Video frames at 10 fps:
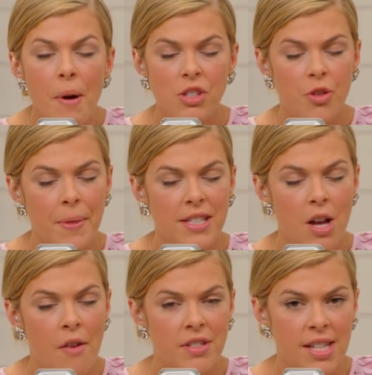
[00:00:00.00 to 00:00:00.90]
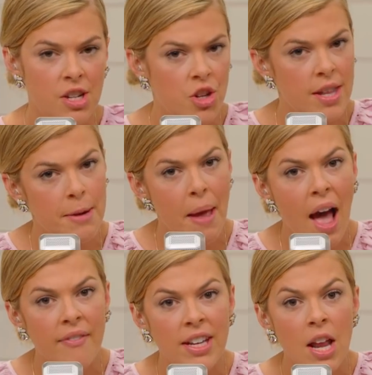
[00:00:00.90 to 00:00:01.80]
much from this conversation that I'm
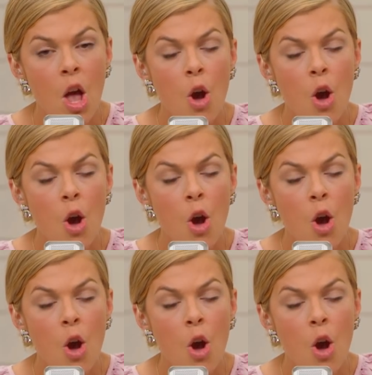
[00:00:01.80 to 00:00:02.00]
having